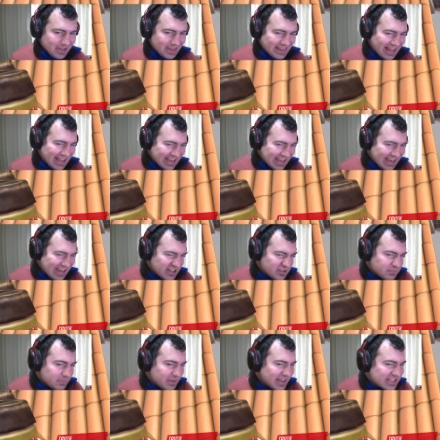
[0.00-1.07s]
that kind of
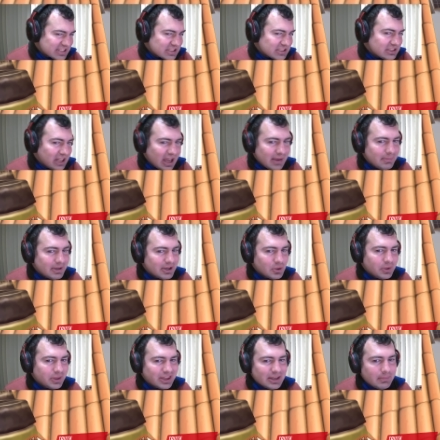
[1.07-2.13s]
makes climbing
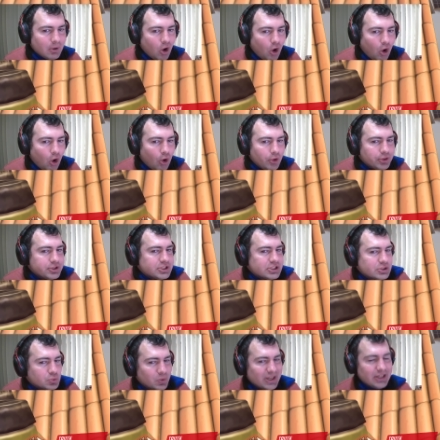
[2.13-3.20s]
with him all the
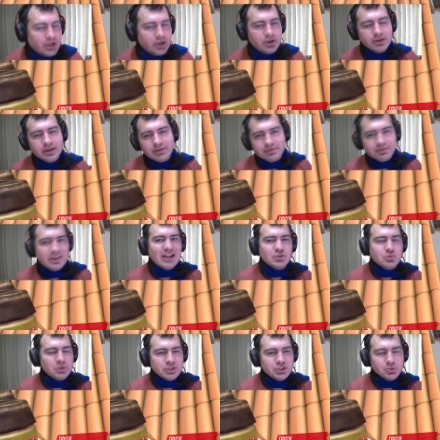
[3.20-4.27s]
sweeter, if that's
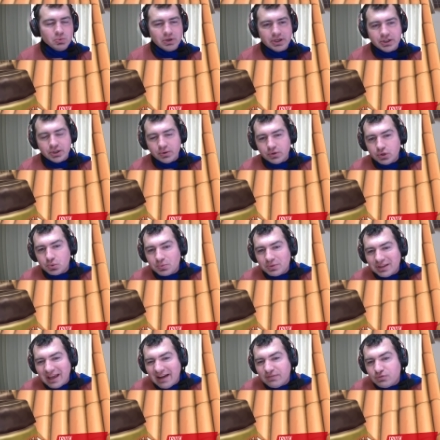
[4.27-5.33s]
what you want to do. You
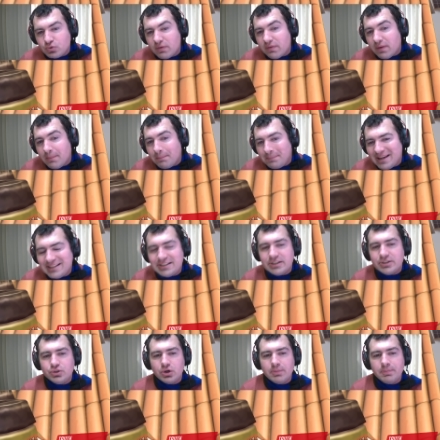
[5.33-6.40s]
really have to have
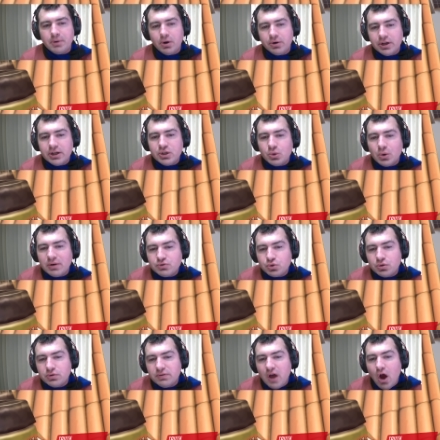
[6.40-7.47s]
beaten your opponent, you have
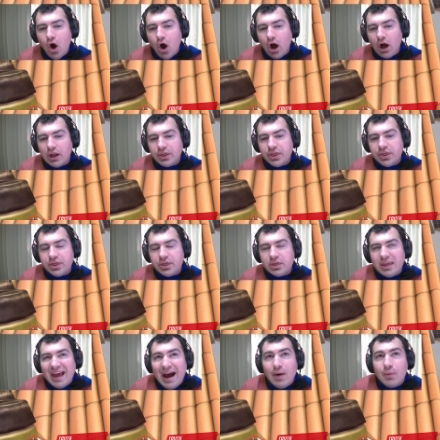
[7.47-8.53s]
to have
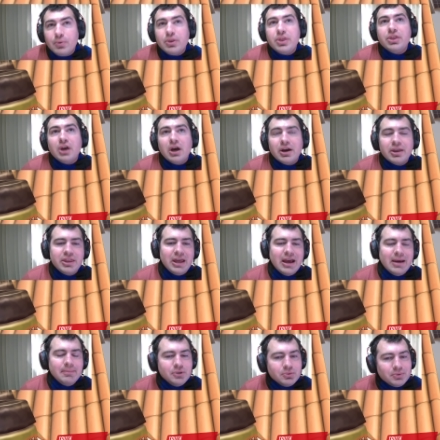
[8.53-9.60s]
outthunk
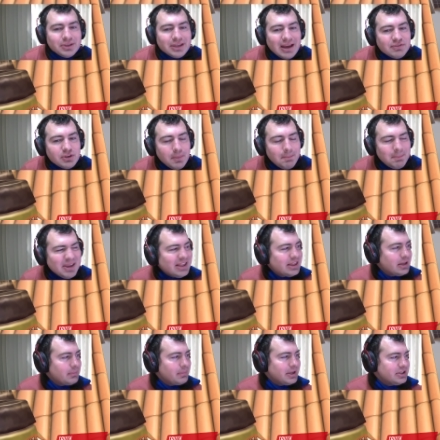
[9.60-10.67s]
them, you really have to beat
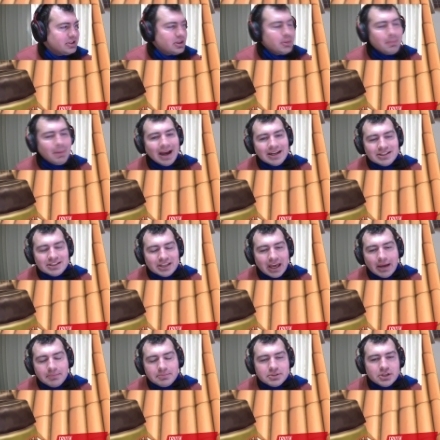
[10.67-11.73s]
them into the mind games.